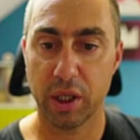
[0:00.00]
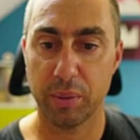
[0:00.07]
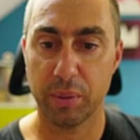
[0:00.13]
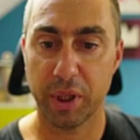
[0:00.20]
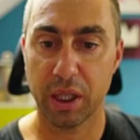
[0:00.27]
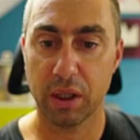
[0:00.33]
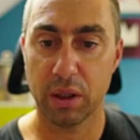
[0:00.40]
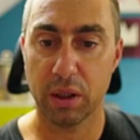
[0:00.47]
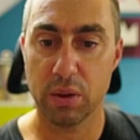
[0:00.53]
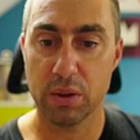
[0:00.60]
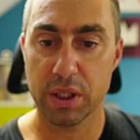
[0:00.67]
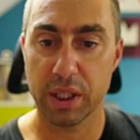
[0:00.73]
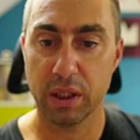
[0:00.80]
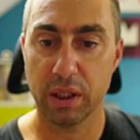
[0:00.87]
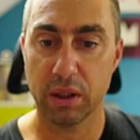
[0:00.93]
by
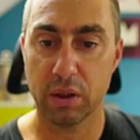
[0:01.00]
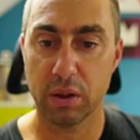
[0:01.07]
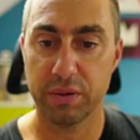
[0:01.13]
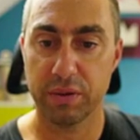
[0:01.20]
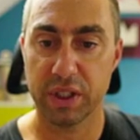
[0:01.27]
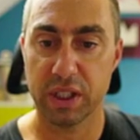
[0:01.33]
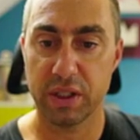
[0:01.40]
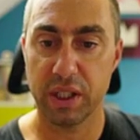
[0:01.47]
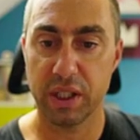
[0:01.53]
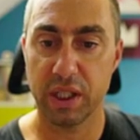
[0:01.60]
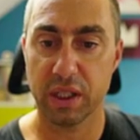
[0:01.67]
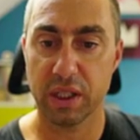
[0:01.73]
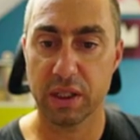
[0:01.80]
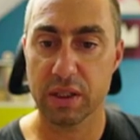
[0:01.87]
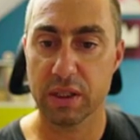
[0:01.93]
closing all of these
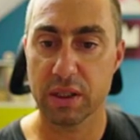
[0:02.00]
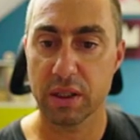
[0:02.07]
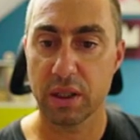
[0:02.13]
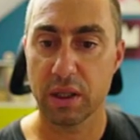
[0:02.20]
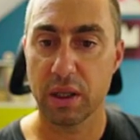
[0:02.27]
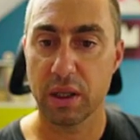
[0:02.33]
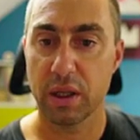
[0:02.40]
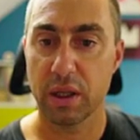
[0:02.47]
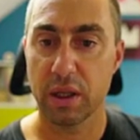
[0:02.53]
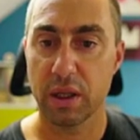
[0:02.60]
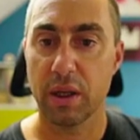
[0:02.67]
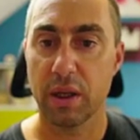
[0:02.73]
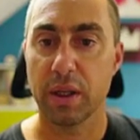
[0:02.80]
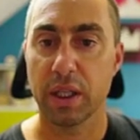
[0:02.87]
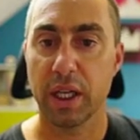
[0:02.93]
things
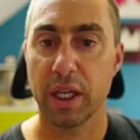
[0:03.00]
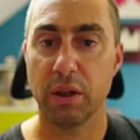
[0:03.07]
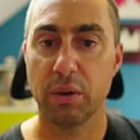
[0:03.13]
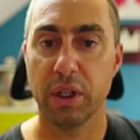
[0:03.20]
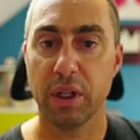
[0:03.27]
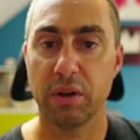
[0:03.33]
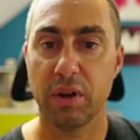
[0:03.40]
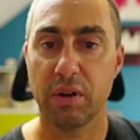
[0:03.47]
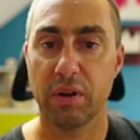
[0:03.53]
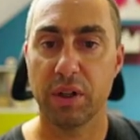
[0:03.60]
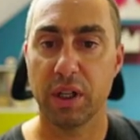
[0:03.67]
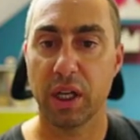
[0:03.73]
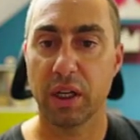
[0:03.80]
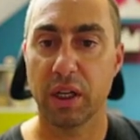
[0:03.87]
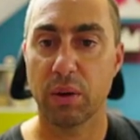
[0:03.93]
getting rid of
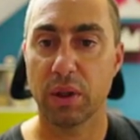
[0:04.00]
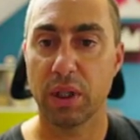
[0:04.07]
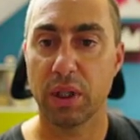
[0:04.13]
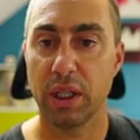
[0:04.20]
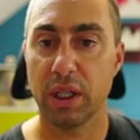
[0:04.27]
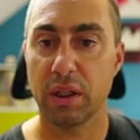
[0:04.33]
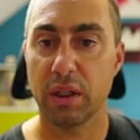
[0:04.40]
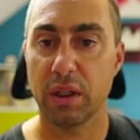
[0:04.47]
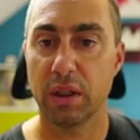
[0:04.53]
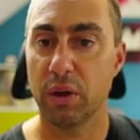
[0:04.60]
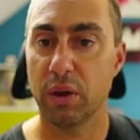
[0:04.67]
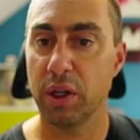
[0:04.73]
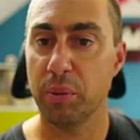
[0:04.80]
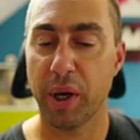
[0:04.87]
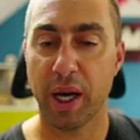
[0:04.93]
everything I don't need and
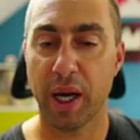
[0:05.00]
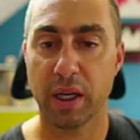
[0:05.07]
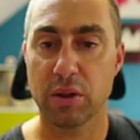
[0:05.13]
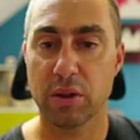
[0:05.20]
going back to